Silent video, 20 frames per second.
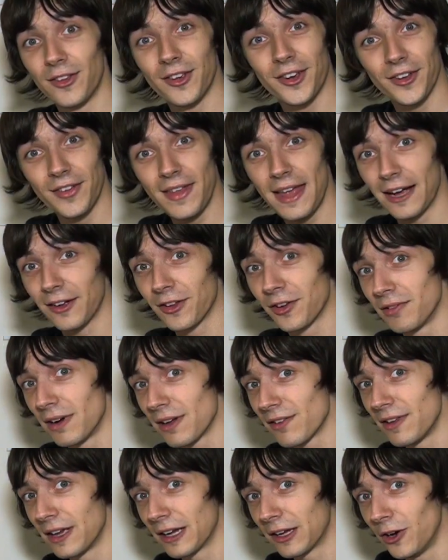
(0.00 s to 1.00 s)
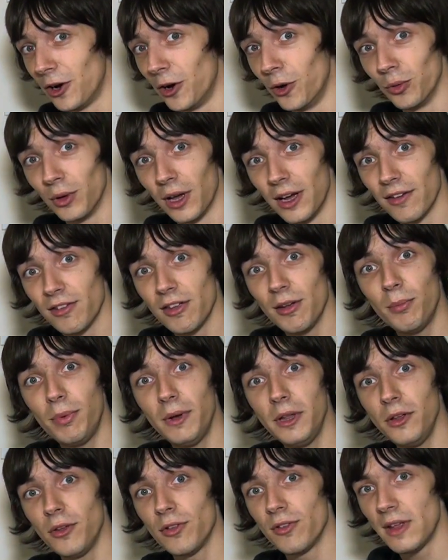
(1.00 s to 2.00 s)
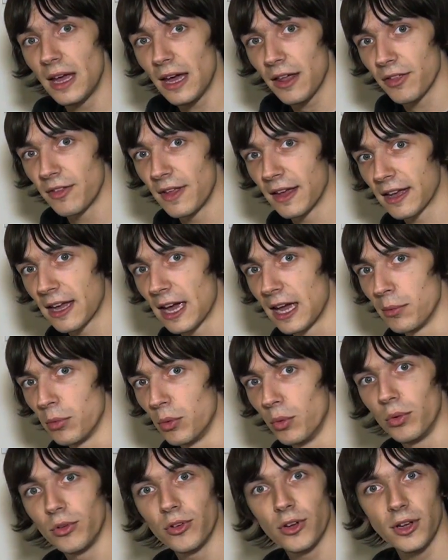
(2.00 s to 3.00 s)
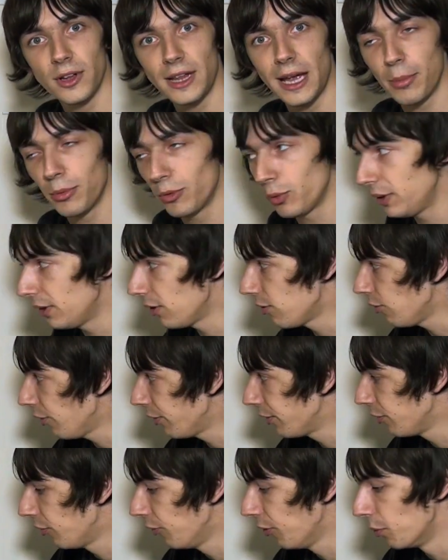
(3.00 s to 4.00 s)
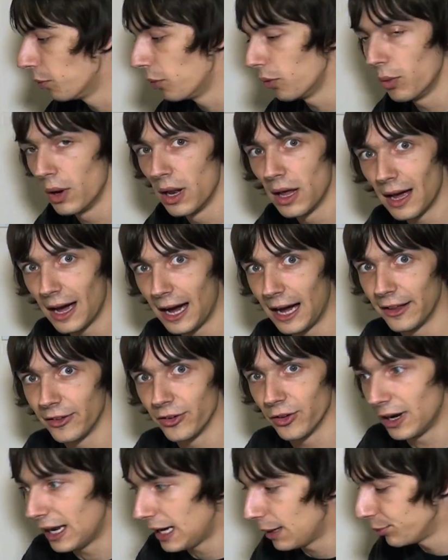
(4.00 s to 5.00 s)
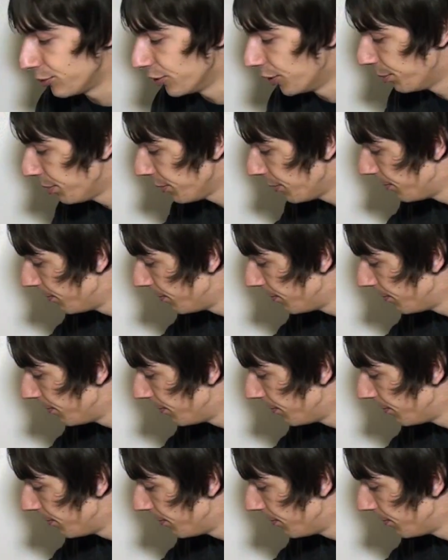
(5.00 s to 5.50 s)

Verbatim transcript: To connect to ResNet Gold, simply use an Ethernet cable to connect between the socket on the wall and your laptop.